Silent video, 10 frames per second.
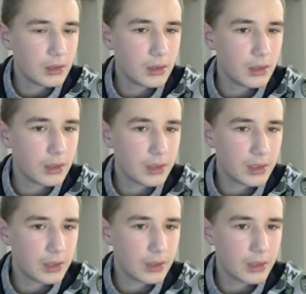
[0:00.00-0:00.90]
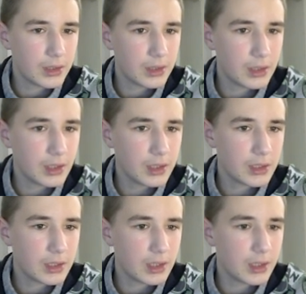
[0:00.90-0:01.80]
this this
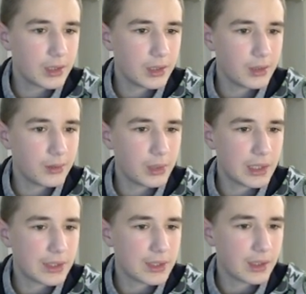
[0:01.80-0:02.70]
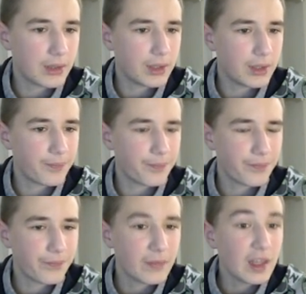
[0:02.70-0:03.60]
this and basically
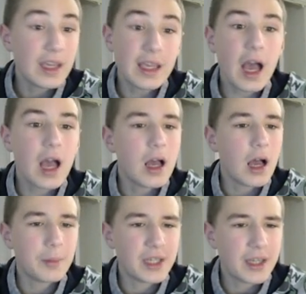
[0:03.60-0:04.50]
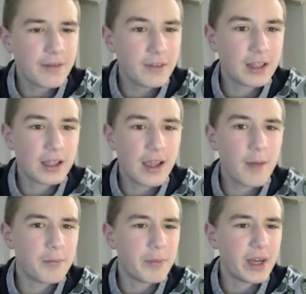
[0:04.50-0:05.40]
yeah I mean definitely
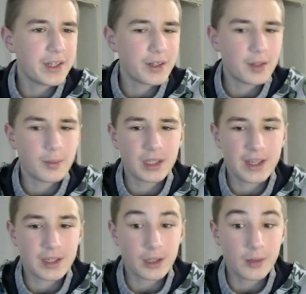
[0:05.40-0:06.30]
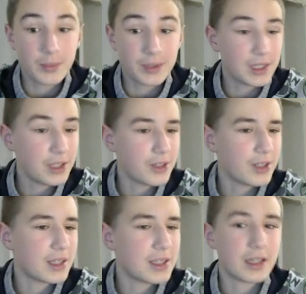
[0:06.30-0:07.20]
I'm better but yes compensation
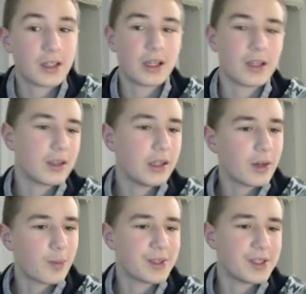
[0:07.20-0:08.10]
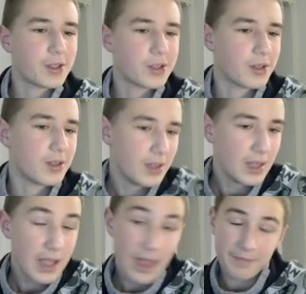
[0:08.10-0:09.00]
that's actually unclear position
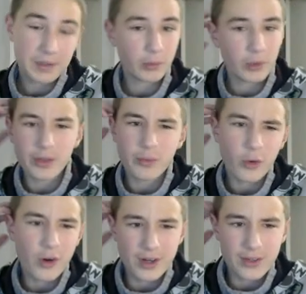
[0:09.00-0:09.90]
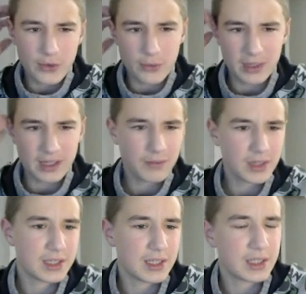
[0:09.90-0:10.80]
if he wouldn't work so but after
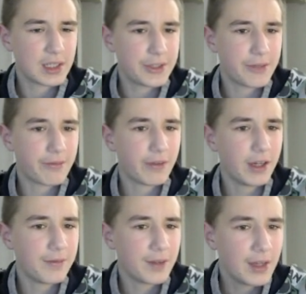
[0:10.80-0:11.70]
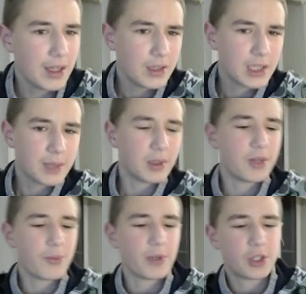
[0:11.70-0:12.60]
this knight g5 it's
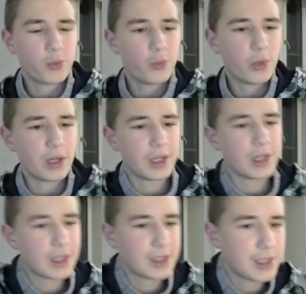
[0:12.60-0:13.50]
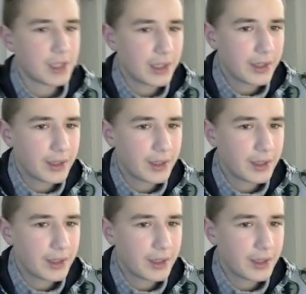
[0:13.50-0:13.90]
pretty much winning I think